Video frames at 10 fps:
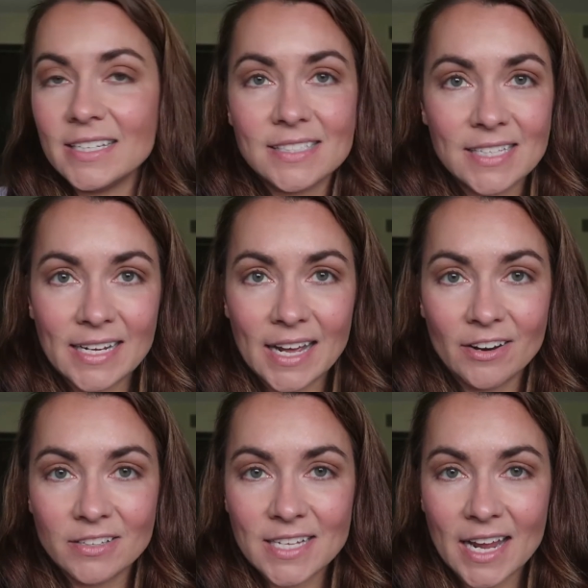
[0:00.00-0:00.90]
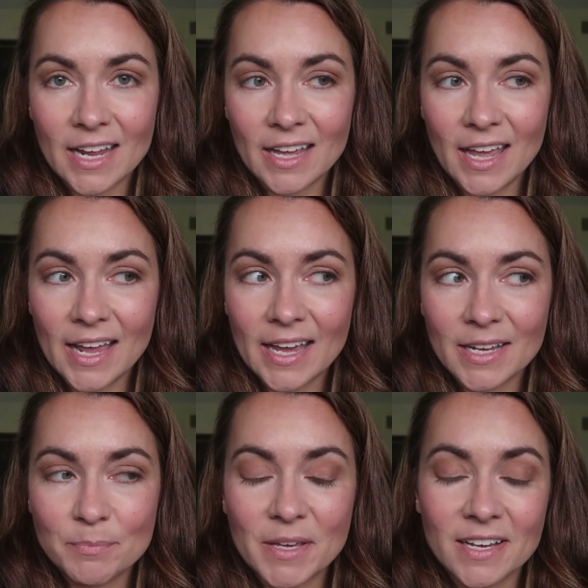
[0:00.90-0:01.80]
and it stayed on all day.
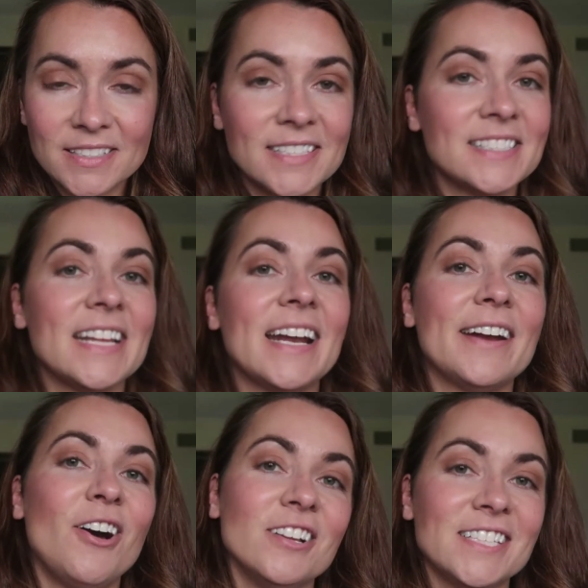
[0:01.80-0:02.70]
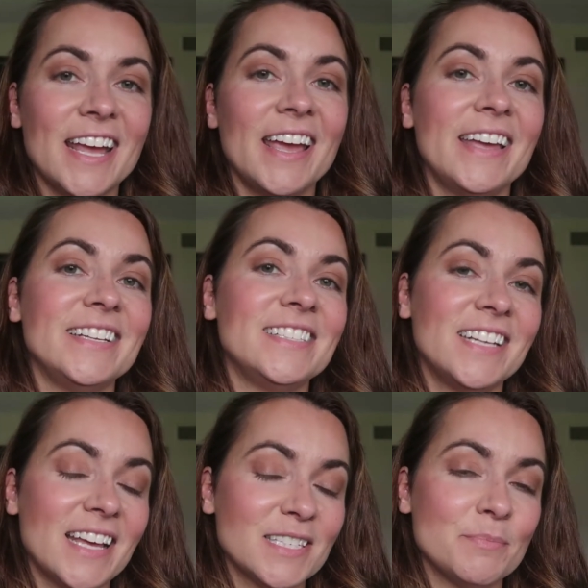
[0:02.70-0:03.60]
And because it stayed on all day and it
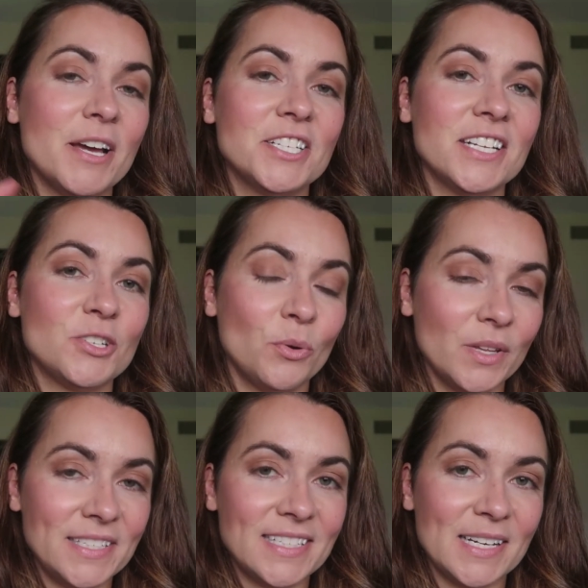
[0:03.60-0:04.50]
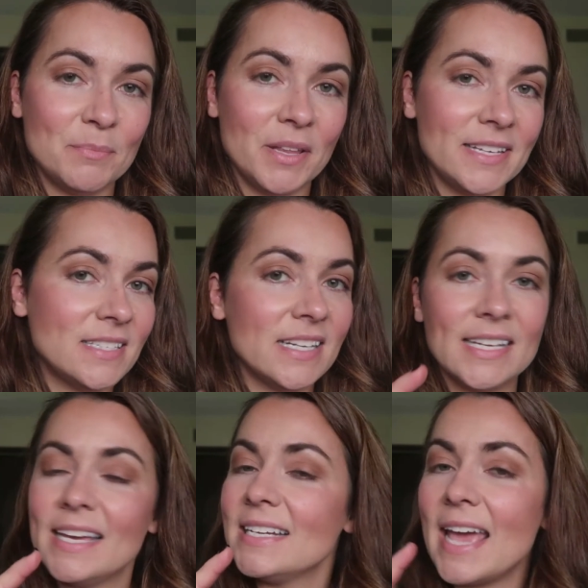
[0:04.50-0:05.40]
did not smudge, it totally stayed in place,
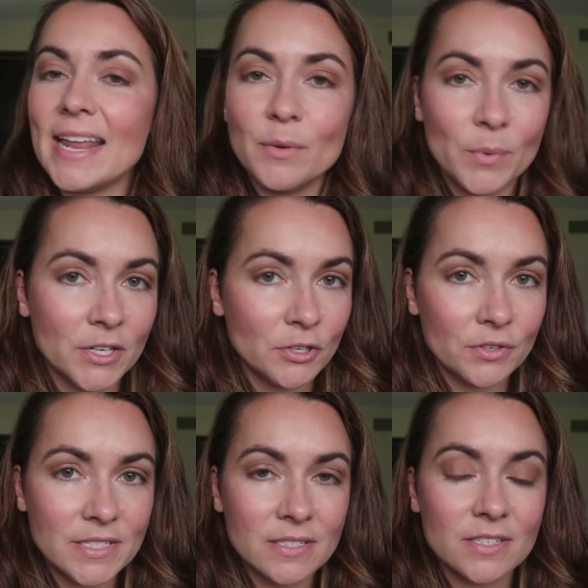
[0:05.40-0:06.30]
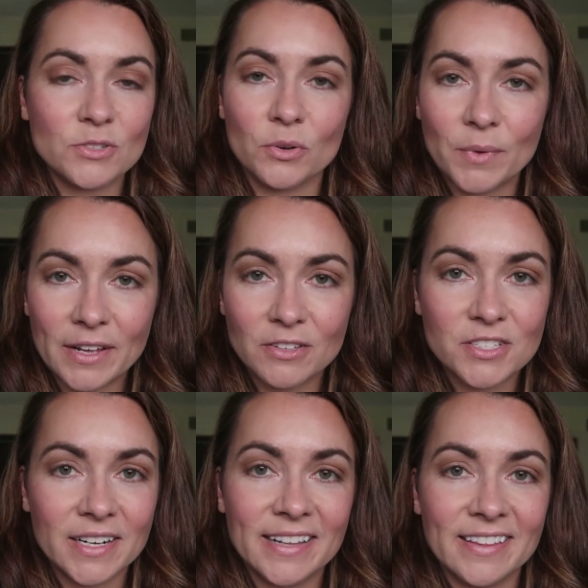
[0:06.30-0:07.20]
didn't get into any weird creases or
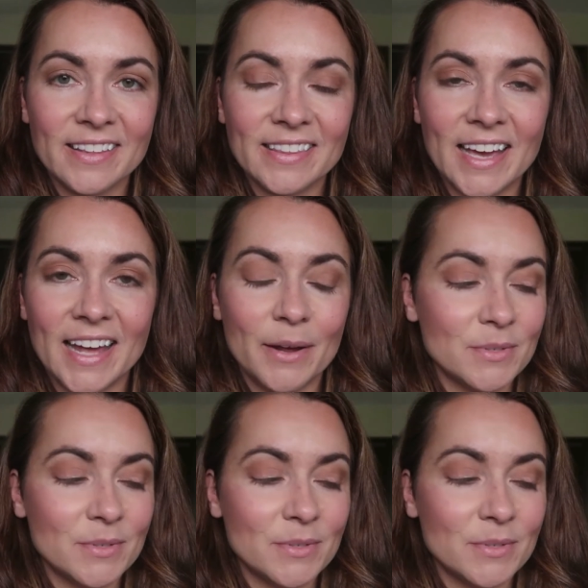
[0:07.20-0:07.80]
wrinkles or anything like that.